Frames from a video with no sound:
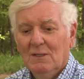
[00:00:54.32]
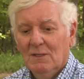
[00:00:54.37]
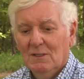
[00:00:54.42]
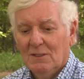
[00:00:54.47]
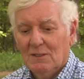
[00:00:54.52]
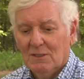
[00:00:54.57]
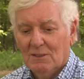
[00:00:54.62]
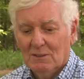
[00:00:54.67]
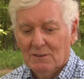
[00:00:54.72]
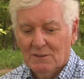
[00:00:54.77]

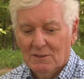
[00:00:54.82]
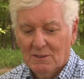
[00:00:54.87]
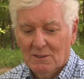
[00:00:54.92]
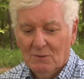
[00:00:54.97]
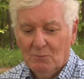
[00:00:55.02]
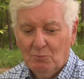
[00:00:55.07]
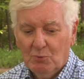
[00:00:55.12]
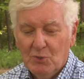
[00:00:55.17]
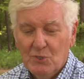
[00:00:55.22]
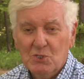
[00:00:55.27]
in
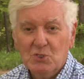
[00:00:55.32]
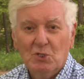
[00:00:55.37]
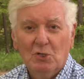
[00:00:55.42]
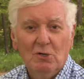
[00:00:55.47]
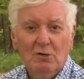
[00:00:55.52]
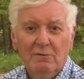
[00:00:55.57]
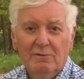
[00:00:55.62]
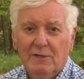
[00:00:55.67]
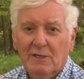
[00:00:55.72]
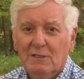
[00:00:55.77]

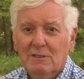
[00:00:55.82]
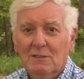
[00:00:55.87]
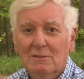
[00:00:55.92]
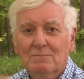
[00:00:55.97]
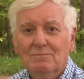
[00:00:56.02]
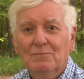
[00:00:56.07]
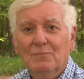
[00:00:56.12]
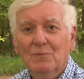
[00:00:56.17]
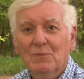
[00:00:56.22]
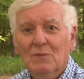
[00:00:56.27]
preserving
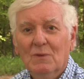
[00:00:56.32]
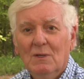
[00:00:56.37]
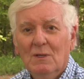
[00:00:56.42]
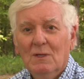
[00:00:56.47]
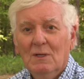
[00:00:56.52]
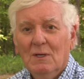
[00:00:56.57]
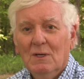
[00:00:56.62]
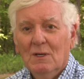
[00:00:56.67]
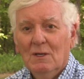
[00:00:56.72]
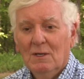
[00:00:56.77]

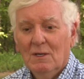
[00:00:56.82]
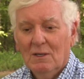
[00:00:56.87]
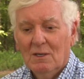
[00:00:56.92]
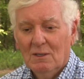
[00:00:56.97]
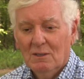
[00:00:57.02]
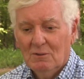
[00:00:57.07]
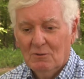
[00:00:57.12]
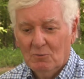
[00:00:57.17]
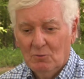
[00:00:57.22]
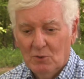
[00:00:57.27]

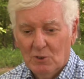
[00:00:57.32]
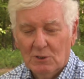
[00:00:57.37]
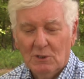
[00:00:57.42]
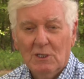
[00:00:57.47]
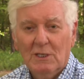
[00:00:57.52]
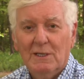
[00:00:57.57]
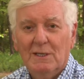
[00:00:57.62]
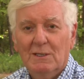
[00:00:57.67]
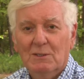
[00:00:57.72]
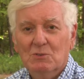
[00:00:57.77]
the
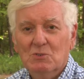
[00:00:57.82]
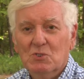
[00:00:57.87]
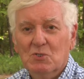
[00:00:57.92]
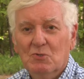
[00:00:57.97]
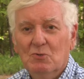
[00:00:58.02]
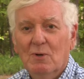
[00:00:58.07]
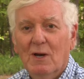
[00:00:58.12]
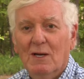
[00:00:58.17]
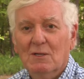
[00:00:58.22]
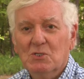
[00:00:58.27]
woodlands
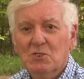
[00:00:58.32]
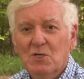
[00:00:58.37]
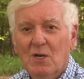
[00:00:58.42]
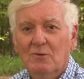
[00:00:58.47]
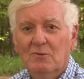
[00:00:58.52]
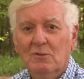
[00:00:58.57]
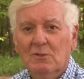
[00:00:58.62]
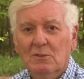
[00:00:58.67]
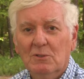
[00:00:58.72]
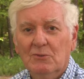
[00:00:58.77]
throughout
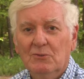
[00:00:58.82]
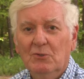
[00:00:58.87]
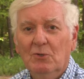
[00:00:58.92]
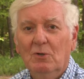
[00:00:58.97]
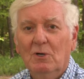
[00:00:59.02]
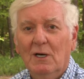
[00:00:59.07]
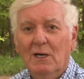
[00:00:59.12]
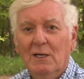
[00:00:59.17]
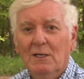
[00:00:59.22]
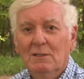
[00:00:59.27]
Southern
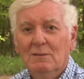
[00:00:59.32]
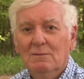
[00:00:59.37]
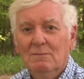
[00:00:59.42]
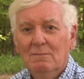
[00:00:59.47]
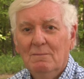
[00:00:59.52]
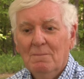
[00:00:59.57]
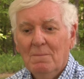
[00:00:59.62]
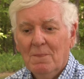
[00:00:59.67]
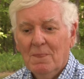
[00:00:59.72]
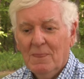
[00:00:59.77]
Illinois.
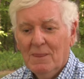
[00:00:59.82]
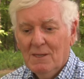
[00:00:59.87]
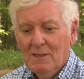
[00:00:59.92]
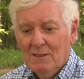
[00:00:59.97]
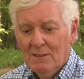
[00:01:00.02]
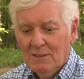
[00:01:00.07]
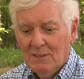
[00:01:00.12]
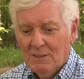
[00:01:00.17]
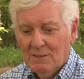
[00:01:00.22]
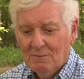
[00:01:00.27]

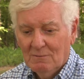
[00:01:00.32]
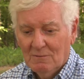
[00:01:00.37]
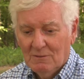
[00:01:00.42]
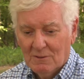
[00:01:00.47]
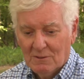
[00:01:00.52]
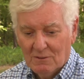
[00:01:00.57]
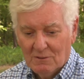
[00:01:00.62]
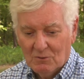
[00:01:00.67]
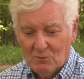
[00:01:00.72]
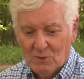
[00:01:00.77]
And
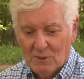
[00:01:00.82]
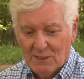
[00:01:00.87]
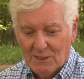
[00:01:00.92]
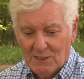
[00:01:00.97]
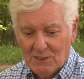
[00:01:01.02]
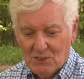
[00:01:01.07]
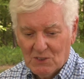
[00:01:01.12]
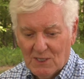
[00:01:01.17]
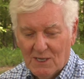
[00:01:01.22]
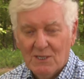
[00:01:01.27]
one of the
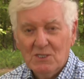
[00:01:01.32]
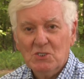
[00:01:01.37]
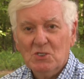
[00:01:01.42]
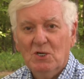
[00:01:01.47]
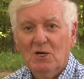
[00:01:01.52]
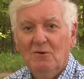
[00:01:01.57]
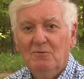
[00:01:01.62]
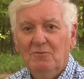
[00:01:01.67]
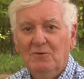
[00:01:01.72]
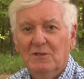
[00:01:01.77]
ways I
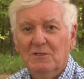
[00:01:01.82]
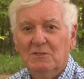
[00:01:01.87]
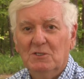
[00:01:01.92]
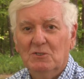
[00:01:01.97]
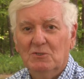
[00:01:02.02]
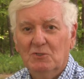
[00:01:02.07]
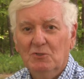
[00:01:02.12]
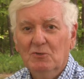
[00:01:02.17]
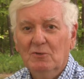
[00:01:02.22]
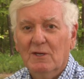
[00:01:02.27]
saw fit to
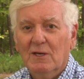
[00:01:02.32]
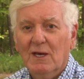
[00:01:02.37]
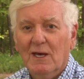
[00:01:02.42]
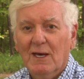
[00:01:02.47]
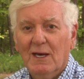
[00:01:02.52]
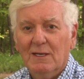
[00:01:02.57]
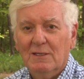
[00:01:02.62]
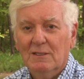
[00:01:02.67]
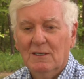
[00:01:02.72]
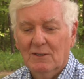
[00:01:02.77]
do
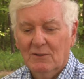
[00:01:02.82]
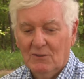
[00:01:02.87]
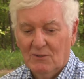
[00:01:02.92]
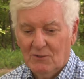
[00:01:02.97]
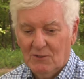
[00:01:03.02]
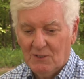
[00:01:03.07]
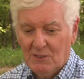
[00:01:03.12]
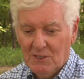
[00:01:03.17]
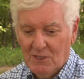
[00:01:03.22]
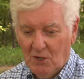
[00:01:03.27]
that, other
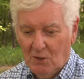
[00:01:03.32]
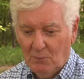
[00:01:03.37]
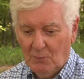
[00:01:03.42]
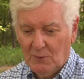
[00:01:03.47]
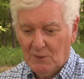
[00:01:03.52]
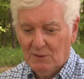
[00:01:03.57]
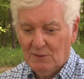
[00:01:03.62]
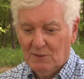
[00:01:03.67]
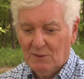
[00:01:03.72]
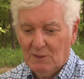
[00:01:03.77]
than
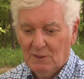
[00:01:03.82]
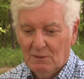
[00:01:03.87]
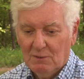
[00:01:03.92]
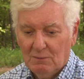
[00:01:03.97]
helping the